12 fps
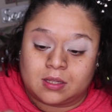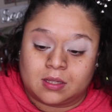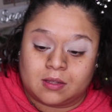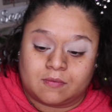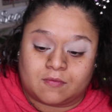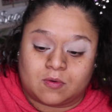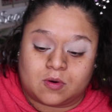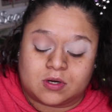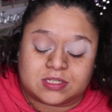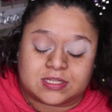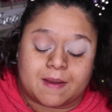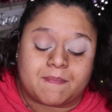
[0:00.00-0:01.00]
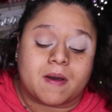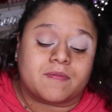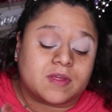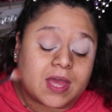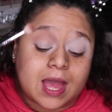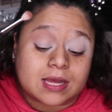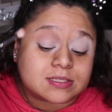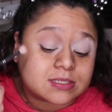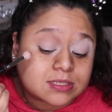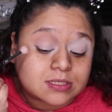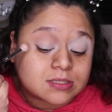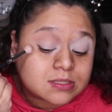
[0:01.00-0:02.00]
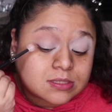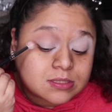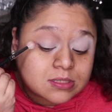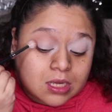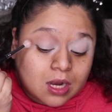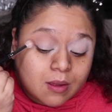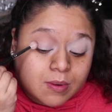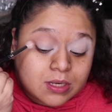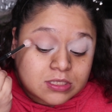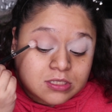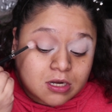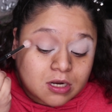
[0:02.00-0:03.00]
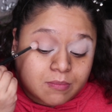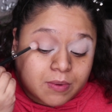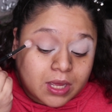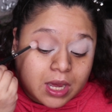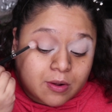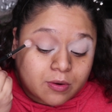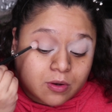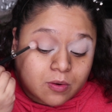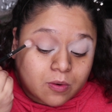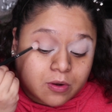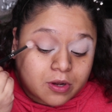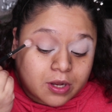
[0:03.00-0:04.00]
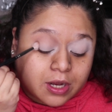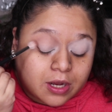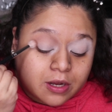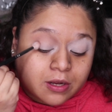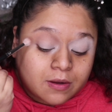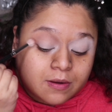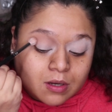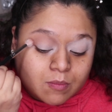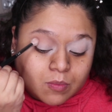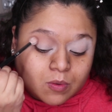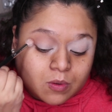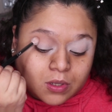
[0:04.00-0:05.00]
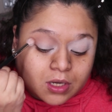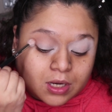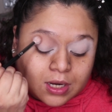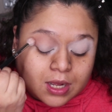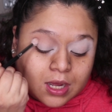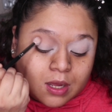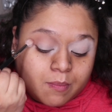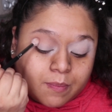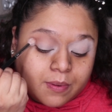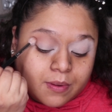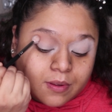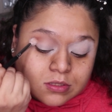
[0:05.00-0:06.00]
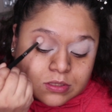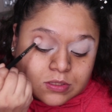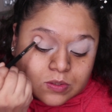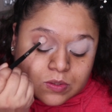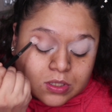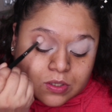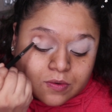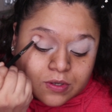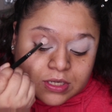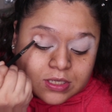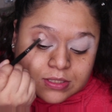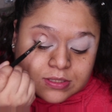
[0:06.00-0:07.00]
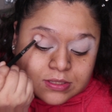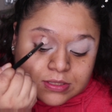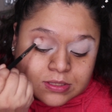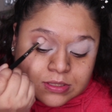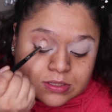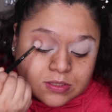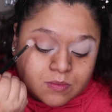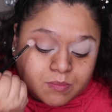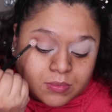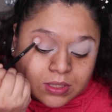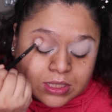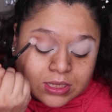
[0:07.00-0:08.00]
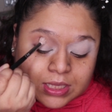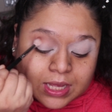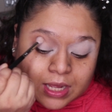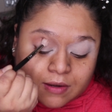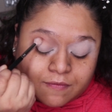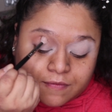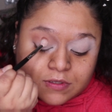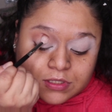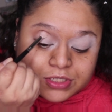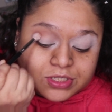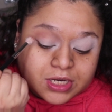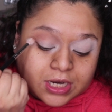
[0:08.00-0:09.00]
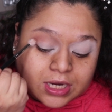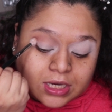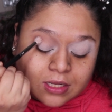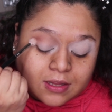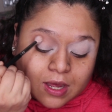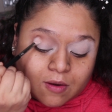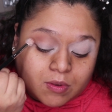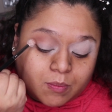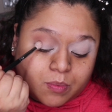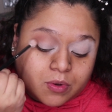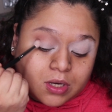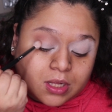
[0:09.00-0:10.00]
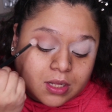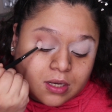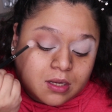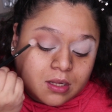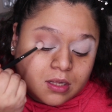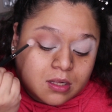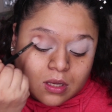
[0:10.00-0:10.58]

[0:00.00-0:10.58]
of course, tap out the axis, and I'm gonna start on my outer corner here, pulling it up to the crease to meet that first shade that we put in.